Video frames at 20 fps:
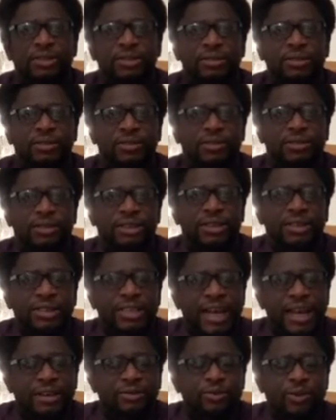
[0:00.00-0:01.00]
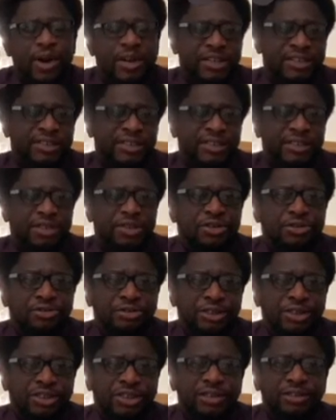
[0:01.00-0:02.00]
The third one is
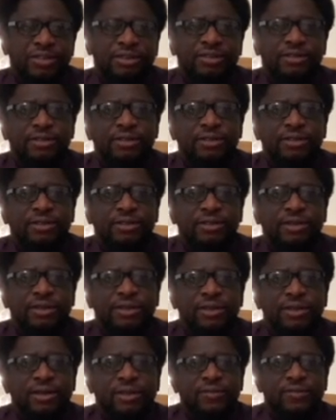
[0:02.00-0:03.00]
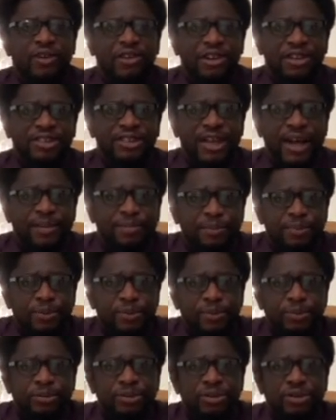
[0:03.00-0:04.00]
security. For
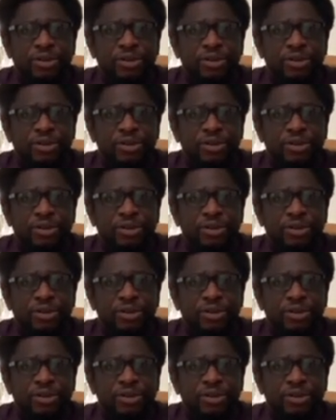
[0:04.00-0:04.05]
example,